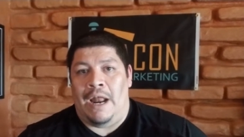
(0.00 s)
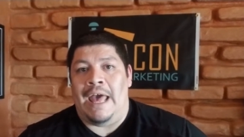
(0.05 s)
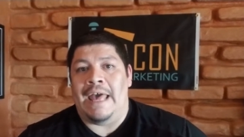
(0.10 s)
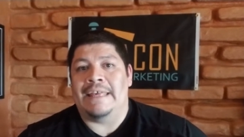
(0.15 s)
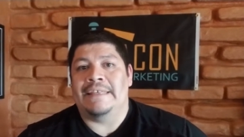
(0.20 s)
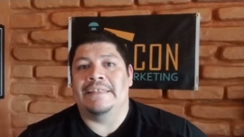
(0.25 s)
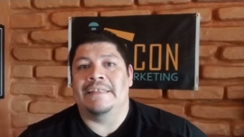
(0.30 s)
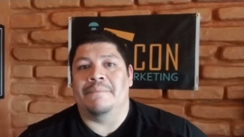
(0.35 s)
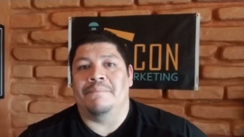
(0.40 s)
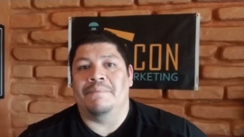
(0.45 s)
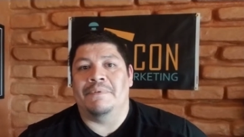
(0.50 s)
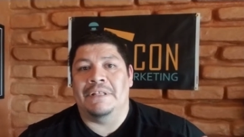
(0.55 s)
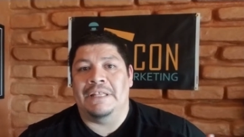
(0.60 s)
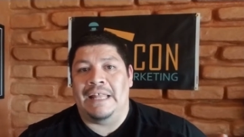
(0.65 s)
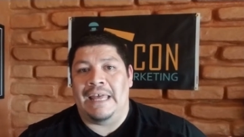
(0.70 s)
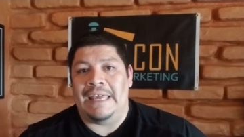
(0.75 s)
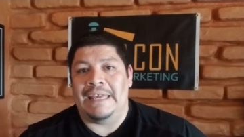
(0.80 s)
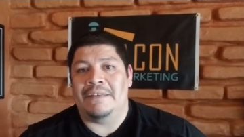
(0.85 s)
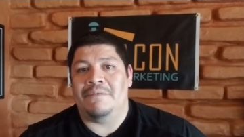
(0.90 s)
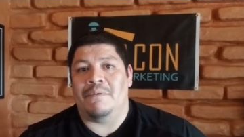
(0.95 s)
as the
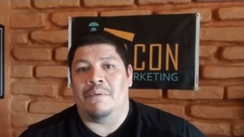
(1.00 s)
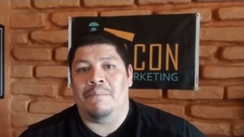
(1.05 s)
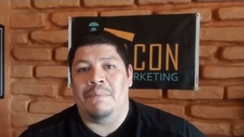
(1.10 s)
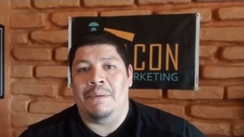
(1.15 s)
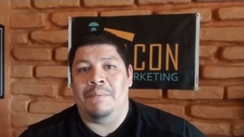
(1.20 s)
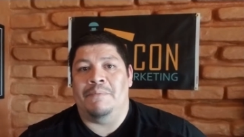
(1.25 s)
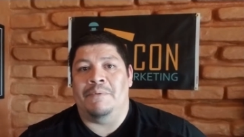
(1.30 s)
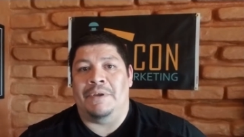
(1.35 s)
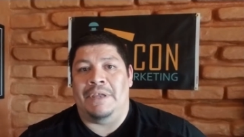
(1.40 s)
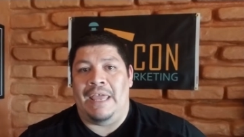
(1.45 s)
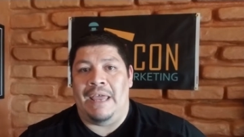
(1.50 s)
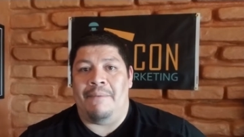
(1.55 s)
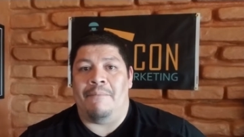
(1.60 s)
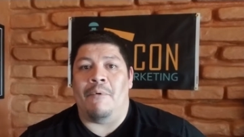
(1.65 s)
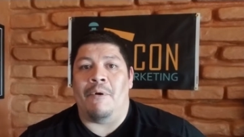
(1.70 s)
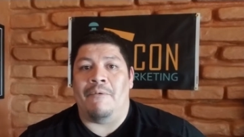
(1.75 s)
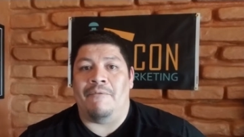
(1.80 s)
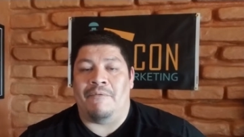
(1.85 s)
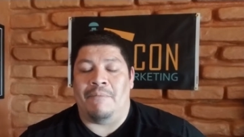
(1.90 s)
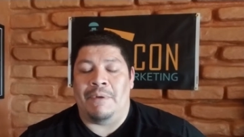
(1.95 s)
place where people get
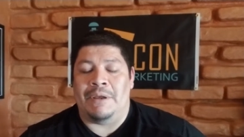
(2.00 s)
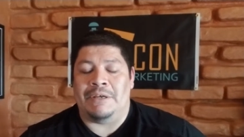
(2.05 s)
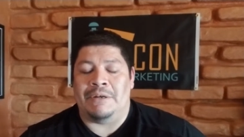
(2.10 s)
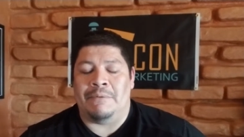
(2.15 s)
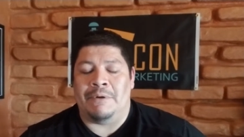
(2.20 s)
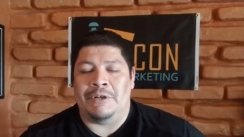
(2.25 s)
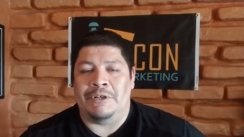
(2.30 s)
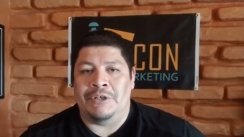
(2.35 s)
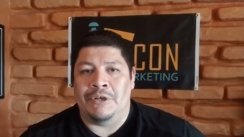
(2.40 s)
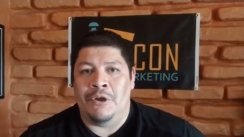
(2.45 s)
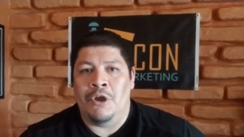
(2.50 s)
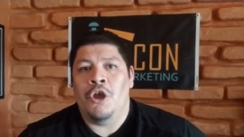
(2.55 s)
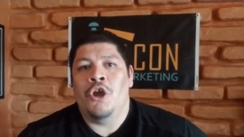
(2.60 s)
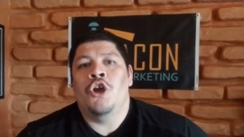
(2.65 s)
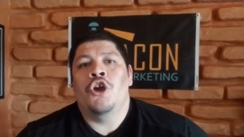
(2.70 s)
more information about you,